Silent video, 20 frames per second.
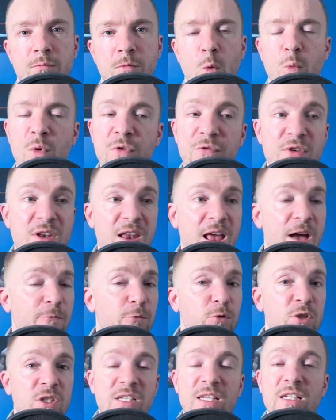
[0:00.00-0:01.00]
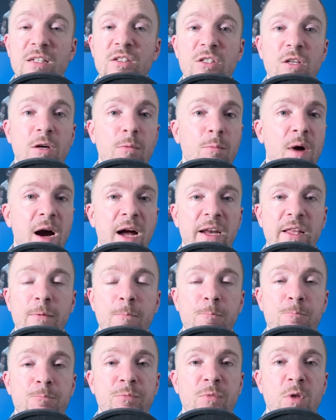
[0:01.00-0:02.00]
We've never seen somebody
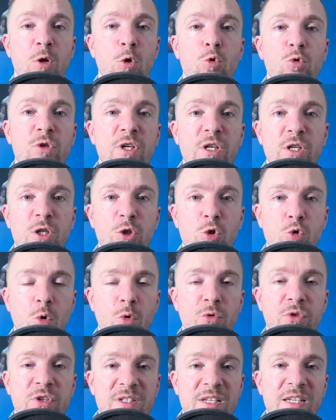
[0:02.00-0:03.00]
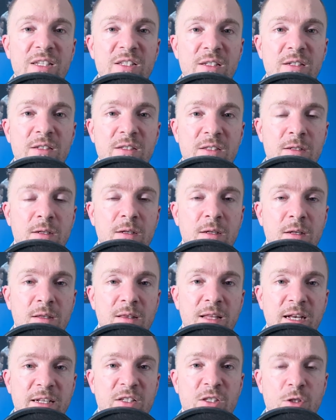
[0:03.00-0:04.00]
who can control the distance
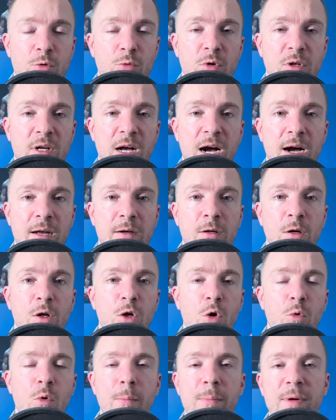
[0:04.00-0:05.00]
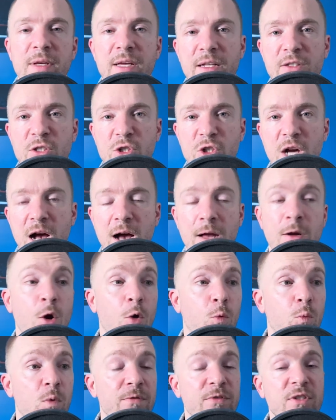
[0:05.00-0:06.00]
like Ciryl Gane go up against Jon.
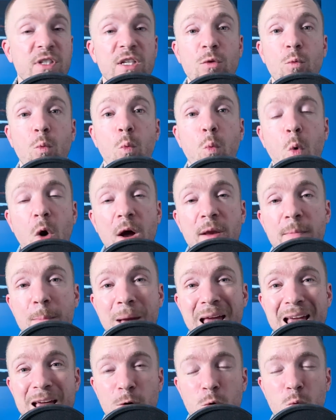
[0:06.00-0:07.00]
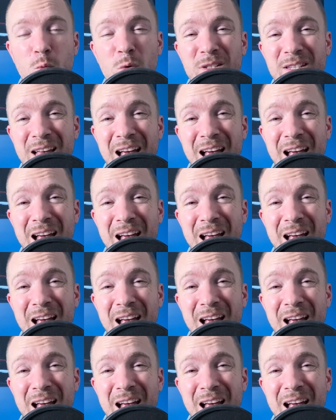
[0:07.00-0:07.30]
We've seen one man who was